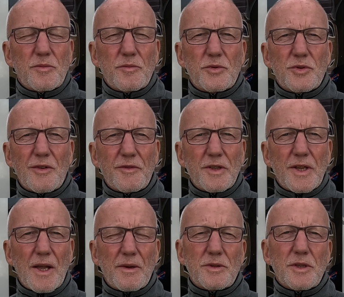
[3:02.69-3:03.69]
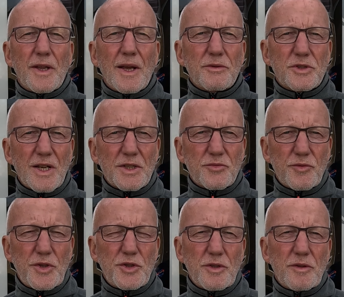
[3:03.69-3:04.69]
We're traveling down to the Alsace
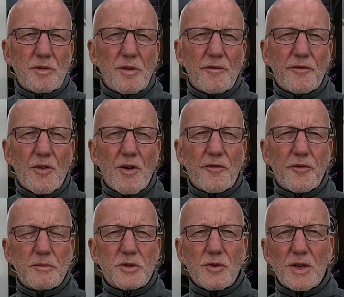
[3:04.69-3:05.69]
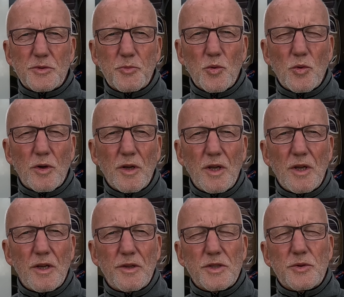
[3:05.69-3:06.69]
region, not far from Strasbourg
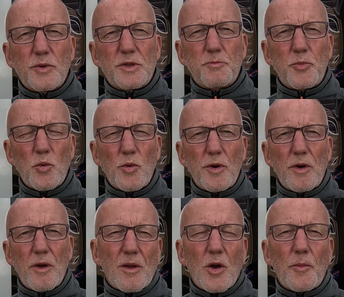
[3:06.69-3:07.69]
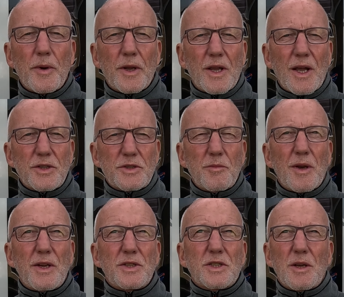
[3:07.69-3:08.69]
and the Swiss border, hoping to catch some
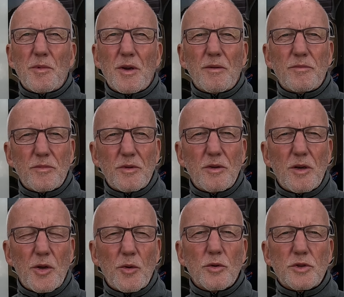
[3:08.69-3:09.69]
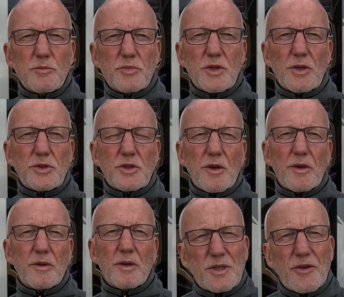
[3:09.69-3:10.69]
late summer, early autumn sunshine.
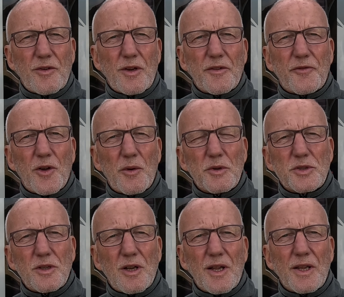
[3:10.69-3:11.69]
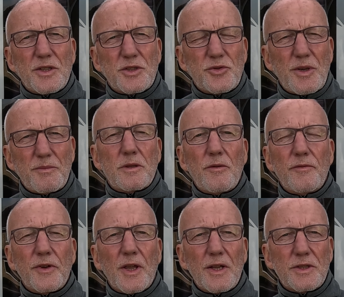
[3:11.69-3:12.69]
So if you'd like to follow us on our latest trip, don't
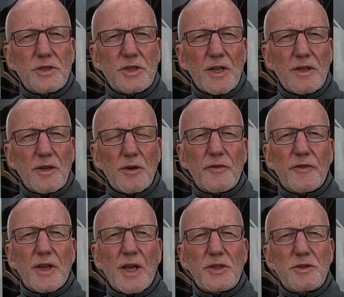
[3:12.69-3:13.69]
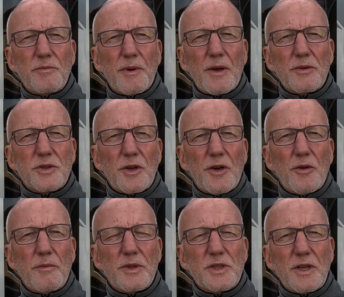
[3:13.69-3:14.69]
forget to check the notification bell so you
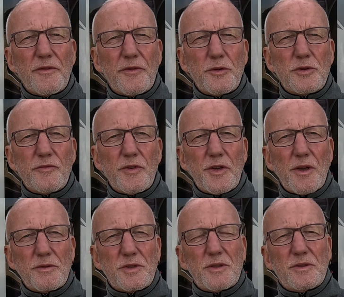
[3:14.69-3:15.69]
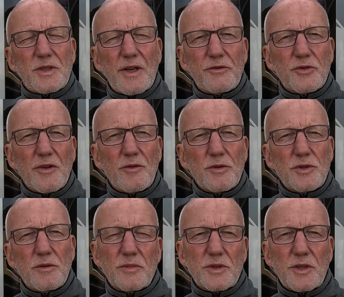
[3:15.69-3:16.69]
don't miss any future videos. Safe
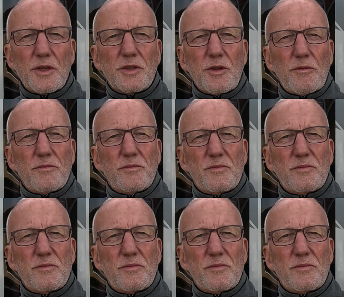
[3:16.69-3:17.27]
travels, see you soon.